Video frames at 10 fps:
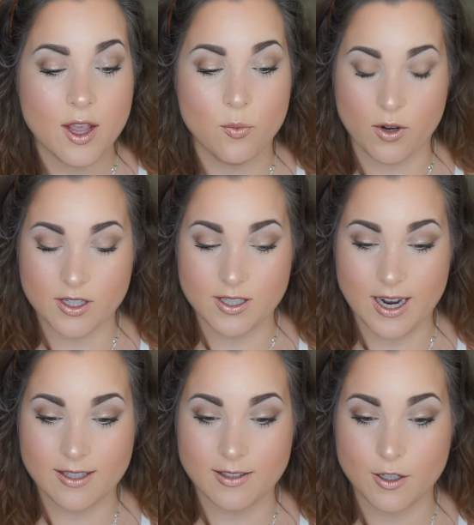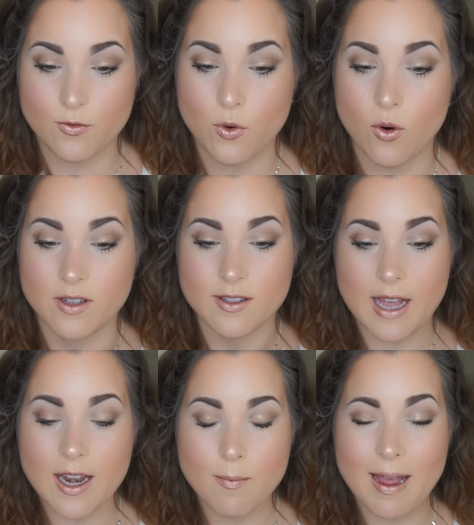It worked nicely for
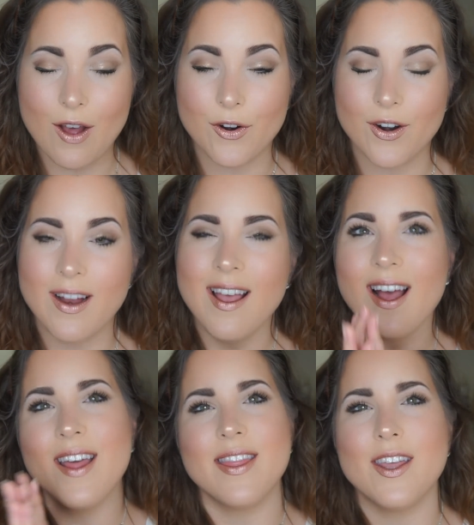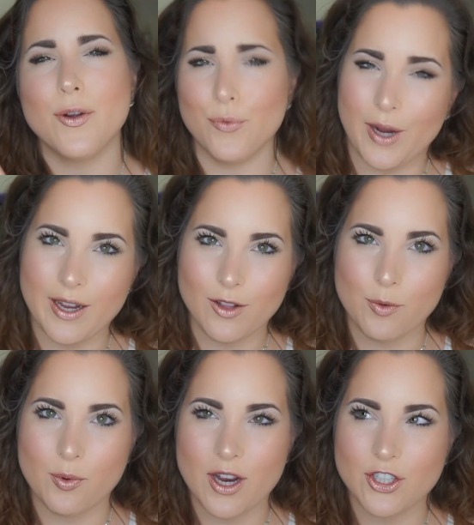setting powder. I think a
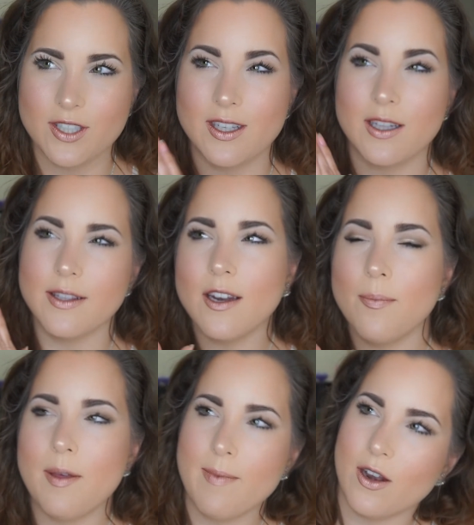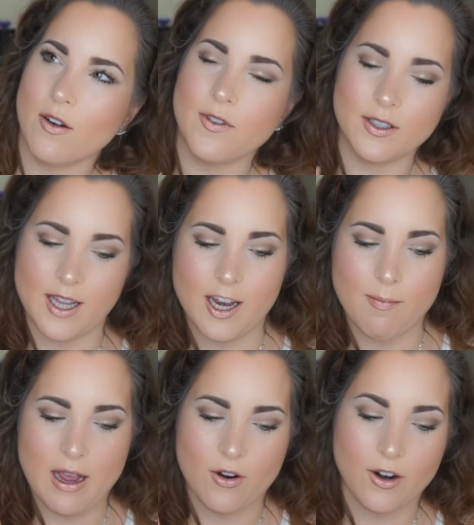regular brush is a little bit better for
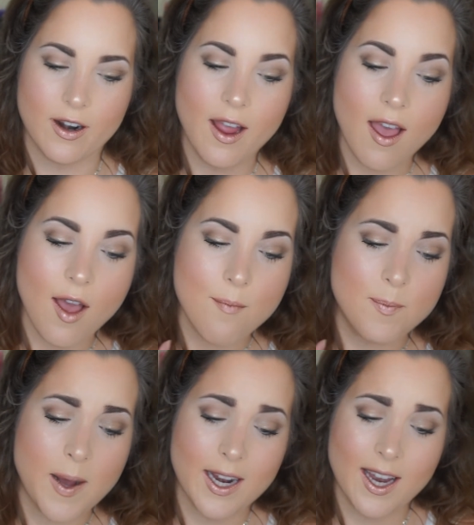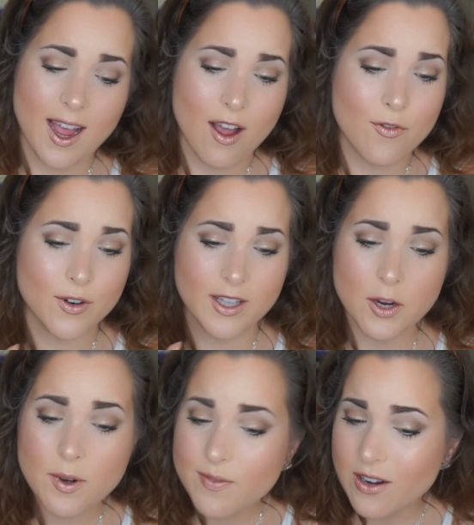setting powder, but for
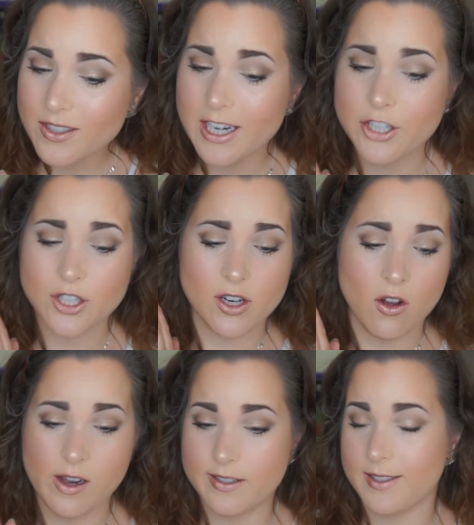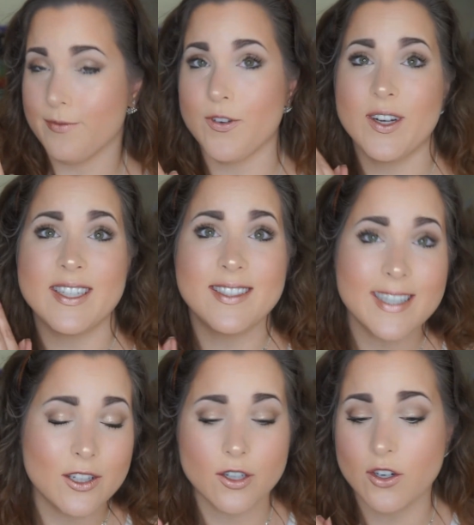liquid foundation, awesome. For
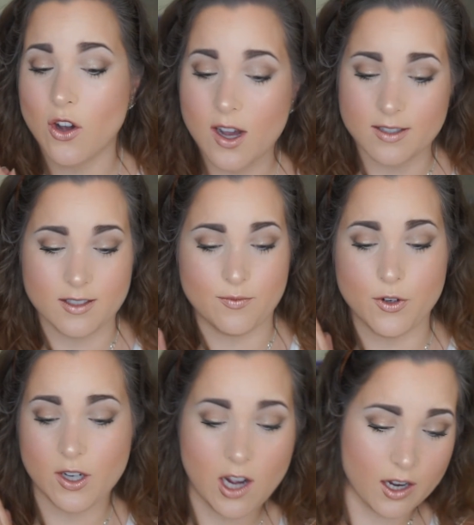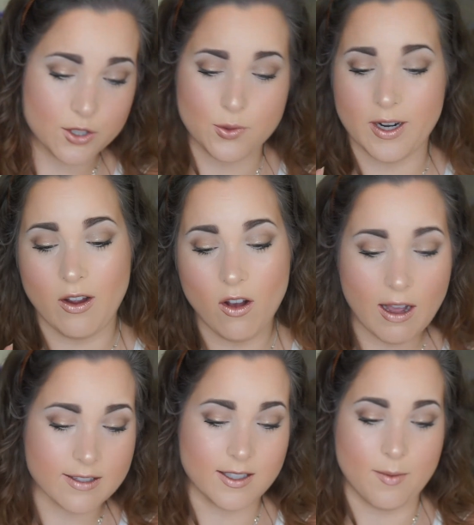concealer, awesome. For contouring,
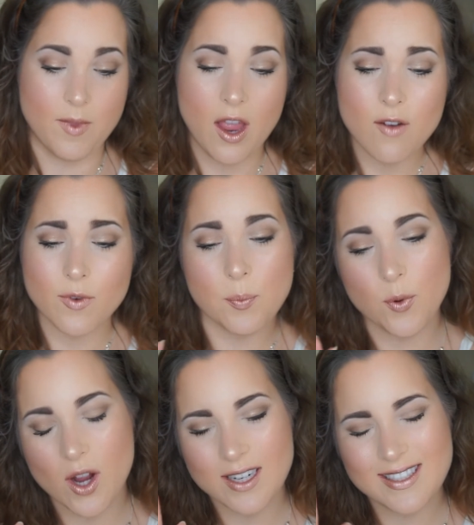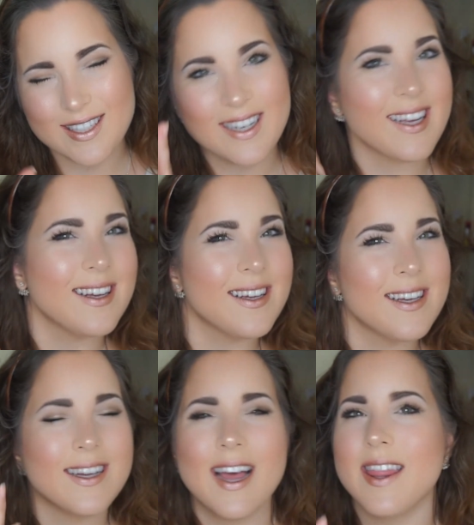awesome. For bronzing,
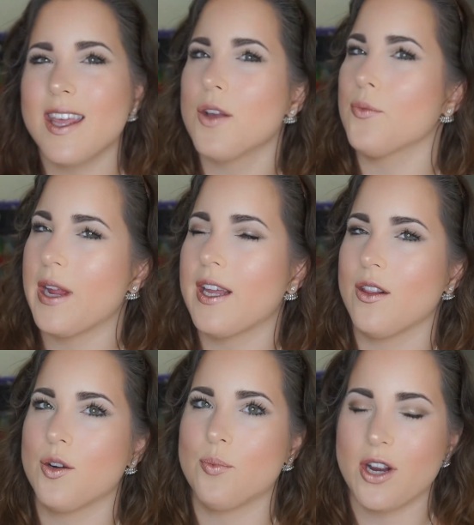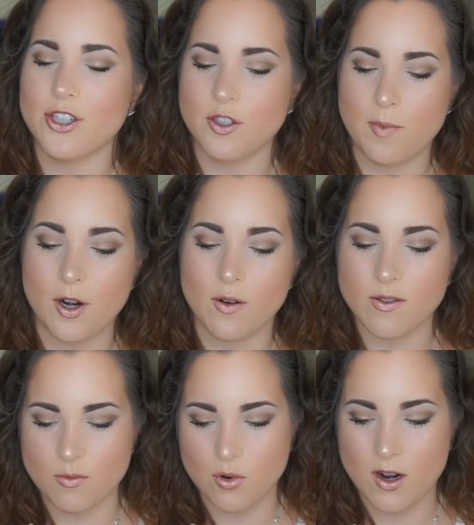I think a regular brush is better
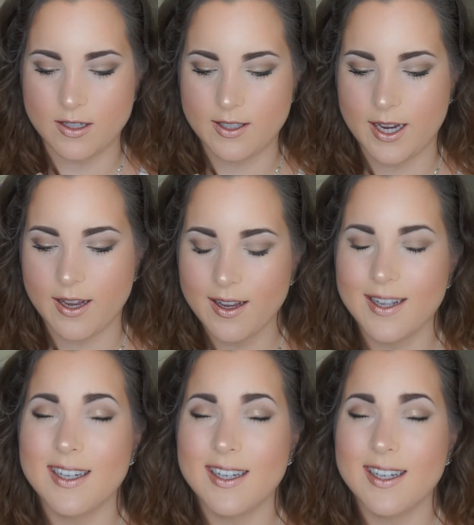for bronzing.